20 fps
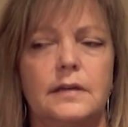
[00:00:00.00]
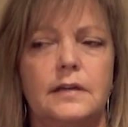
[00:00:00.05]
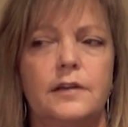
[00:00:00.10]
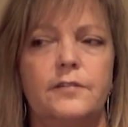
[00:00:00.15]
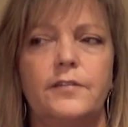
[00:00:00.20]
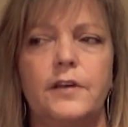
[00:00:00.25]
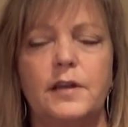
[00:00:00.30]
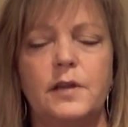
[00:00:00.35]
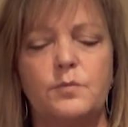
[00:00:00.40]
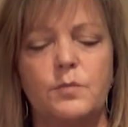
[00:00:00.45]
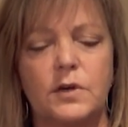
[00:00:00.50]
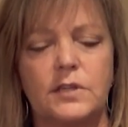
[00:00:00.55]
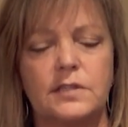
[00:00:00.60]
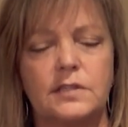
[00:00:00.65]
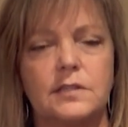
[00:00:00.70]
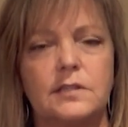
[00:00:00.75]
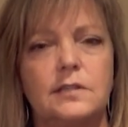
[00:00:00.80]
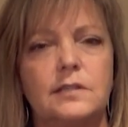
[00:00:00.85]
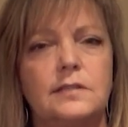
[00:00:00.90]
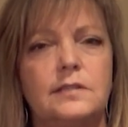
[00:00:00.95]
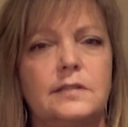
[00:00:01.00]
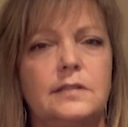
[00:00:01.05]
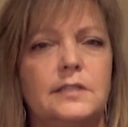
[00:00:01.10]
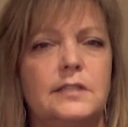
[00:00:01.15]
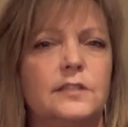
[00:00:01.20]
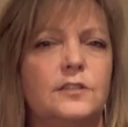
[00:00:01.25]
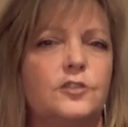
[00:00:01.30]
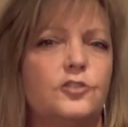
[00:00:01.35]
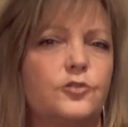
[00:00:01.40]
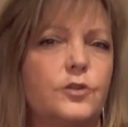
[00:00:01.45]
If any muscles
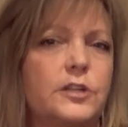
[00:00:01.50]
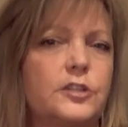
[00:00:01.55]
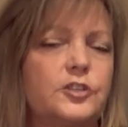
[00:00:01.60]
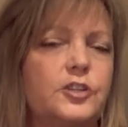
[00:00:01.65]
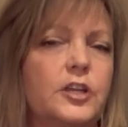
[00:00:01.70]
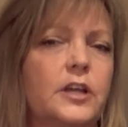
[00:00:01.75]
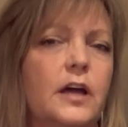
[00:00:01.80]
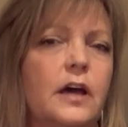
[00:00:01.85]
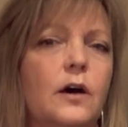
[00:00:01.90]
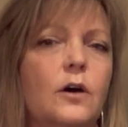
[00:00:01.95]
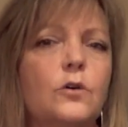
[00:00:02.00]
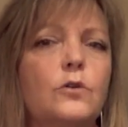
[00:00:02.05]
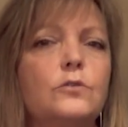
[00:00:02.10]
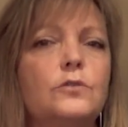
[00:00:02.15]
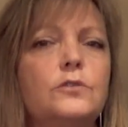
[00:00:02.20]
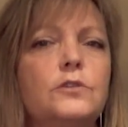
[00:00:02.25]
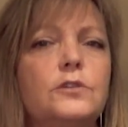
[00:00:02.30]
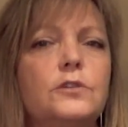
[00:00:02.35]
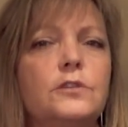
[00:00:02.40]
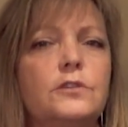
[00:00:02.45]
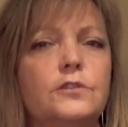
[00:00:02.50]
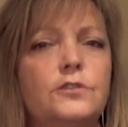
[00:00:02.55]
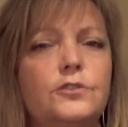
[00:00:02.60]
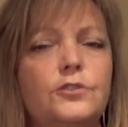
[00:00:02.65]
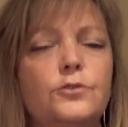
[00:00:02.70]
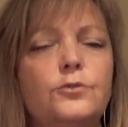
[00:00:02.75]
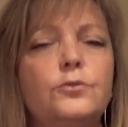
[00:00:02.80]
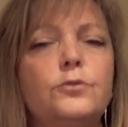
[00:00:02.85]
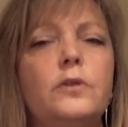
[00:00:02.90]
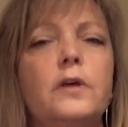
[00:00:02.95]
need stretching out,
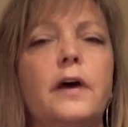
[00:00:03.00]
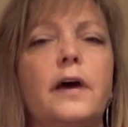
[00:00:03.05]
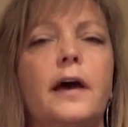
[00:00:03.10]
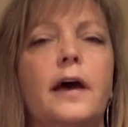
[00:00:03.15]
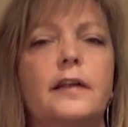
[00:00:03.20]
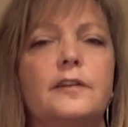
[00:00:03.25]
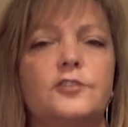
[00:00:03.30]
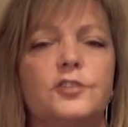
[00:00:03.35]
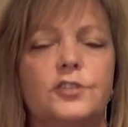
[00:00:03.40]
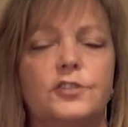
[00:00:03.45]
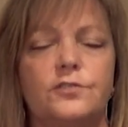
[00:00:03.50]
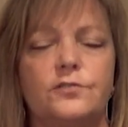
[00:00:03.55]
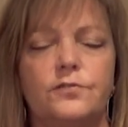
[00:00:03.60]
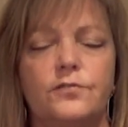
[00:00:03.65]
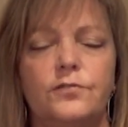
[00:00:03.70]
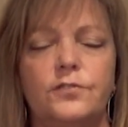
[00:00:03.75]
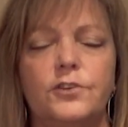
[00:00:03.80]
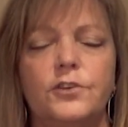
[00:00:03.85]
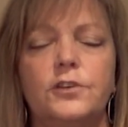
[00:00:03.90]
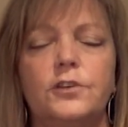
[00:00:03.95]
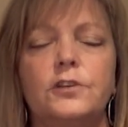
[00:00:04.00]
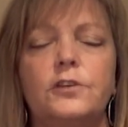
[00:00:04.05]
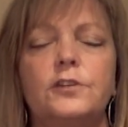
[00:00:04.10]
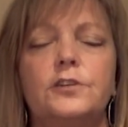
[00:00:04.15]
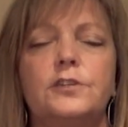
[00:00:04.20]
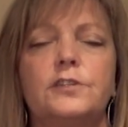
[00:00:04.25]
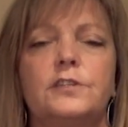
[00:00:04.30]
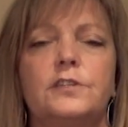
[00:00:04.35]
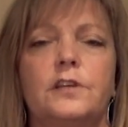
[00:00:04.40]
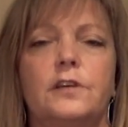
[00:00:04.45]
do that. Just feel
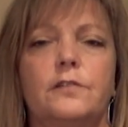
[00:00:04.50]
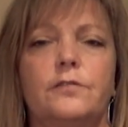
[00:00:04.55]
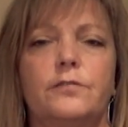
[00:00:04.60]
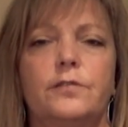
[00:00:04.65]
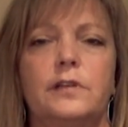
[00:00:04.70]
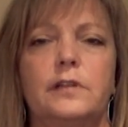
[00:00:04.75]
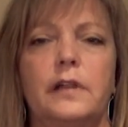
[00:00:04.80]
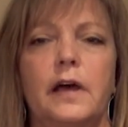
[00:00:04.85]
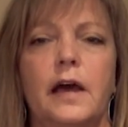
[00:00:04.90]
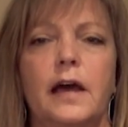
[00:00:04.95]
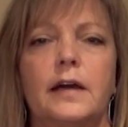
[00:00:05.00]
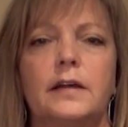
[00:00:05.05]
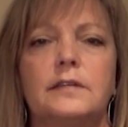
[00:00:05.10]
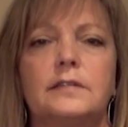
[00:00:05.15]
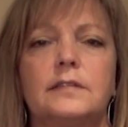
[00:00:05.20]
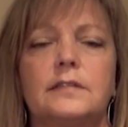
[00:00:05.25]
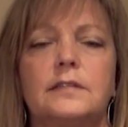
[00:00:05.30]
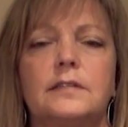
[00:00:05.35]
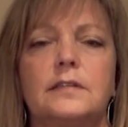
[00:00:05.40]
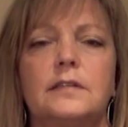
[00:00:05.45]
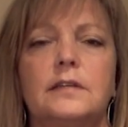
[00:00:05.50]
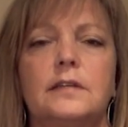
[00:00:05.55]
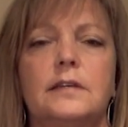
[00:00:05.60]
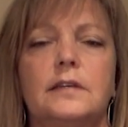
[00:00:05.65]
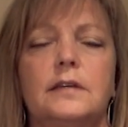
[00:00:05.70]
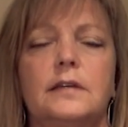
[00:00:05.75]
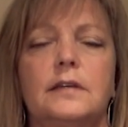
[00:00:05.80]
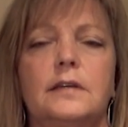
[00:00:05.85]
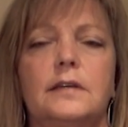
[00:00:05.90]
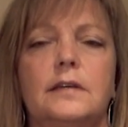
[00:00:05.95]
yourself relax
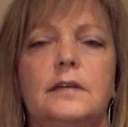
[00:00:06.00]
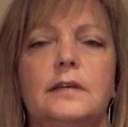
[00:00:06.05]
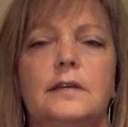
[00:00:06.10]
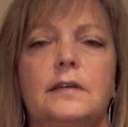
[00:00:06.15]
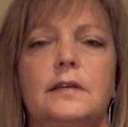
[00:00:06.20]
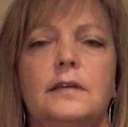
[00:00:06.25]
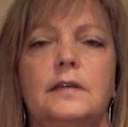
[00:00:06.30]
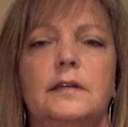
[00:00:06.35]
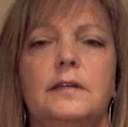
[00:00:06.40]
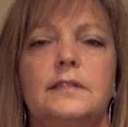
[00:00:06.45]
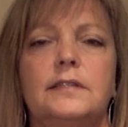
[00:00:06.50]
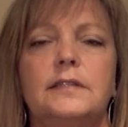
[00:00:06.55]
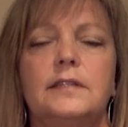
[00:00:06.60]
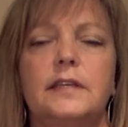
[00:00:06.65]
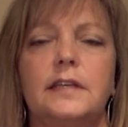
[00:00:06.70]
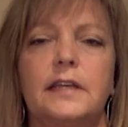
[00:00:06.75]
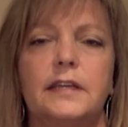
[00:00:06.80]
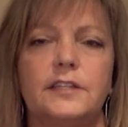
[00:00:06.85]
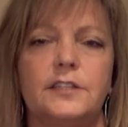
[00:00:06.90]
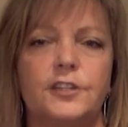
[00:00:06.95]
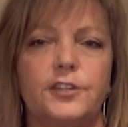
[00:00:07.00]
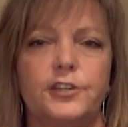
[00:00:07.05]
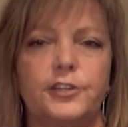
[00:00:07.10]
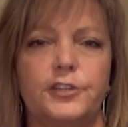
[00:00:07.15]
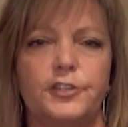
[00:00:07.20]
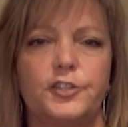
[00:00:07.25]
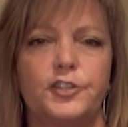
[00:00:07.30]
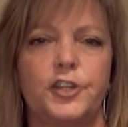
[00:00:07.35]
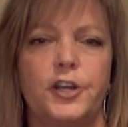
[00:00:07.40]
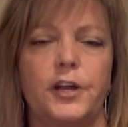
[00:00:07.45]
and sink into your
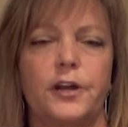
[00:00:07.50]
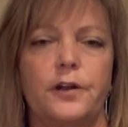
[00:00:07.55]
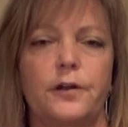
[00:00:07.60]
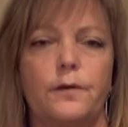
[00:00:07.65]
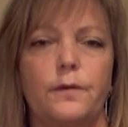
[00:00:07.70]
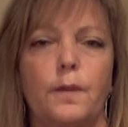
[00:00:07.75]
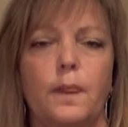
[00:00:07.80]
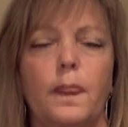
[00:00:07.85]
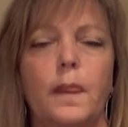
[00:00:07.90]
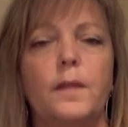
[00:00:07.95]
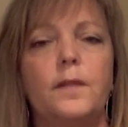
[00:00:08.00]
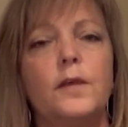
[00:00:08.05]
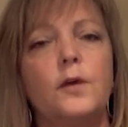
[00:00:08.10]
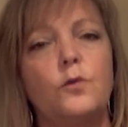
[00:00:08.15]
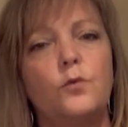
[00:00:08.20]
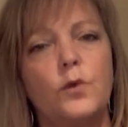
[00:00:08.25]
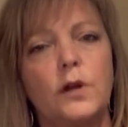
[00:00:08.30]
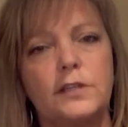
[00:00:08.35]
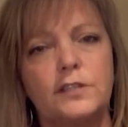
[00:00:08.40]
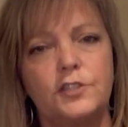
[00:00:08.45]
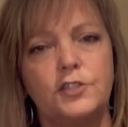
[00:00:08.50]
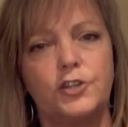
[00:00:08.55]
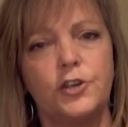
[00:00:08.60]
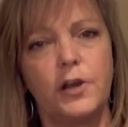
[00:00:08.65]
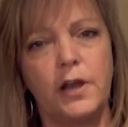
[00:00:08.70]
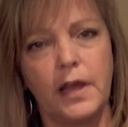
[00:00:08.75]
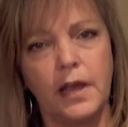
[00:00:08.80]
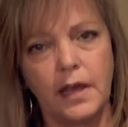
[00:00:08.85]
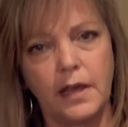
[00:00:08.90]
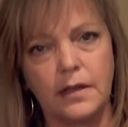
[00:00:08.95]
chair. And then rest your
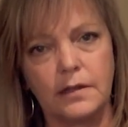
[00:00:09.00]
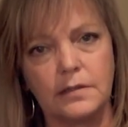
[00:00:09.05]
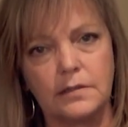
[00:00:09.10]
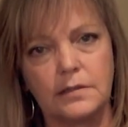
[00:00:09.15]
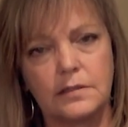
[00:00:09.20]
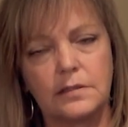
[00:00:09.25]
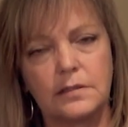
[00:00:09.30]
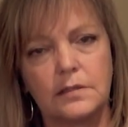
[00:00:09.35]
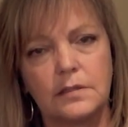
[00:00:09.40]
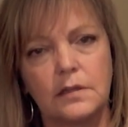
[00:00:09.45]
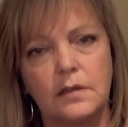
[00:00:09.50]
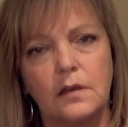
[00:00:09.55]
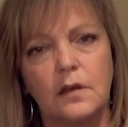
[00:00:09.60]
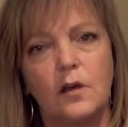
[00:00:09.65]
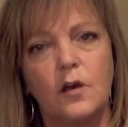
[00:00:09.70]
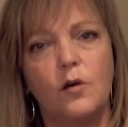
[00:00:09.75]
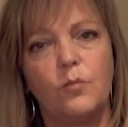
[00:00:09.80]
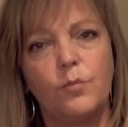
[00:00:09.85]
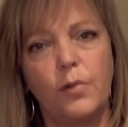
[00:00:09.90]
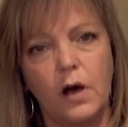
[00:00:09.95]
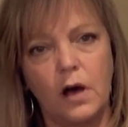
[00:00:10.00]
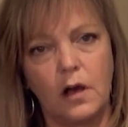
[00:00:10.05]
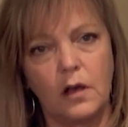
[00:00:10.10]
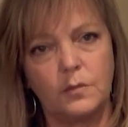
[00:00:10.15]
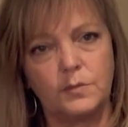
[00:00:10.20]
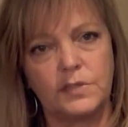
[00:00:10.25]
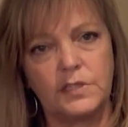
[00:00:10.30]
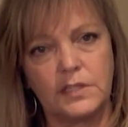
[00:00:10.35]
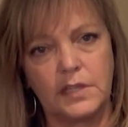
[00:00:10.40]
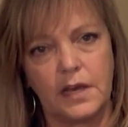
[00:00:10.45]
hands,
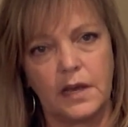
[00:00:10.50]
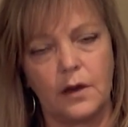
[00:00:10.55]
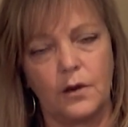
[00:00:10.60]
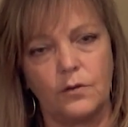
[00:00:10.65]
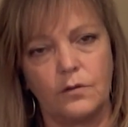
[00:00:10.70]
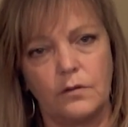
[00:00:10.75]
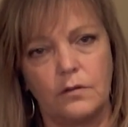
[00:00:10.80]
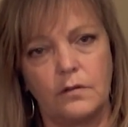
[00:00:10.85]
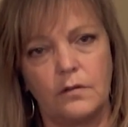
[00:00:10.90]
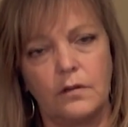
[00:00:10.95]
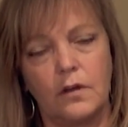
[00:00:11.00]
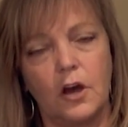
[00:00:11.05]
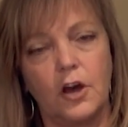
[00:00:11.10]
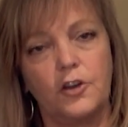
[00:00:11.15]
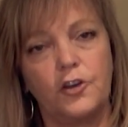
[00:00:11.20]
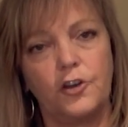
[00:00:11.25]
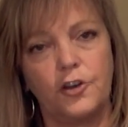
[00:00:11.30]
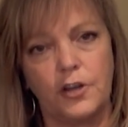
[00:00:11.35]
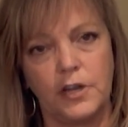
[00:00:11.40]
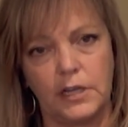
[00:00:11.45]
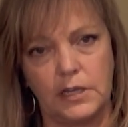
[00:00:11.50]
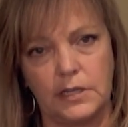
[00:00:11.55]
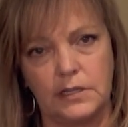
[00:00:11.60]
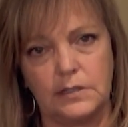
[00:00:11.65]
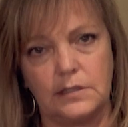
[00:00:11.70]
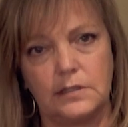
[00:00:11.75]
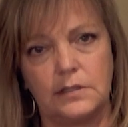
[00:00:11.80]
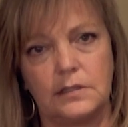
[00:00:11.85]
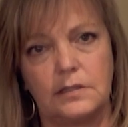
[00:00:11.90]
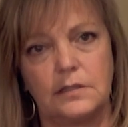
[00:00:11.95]
palms down on your
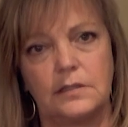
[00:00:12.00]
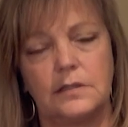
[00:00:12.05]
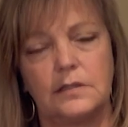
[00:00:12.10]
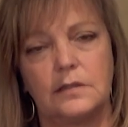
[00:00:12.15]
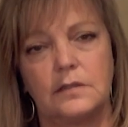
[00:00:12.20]
knees.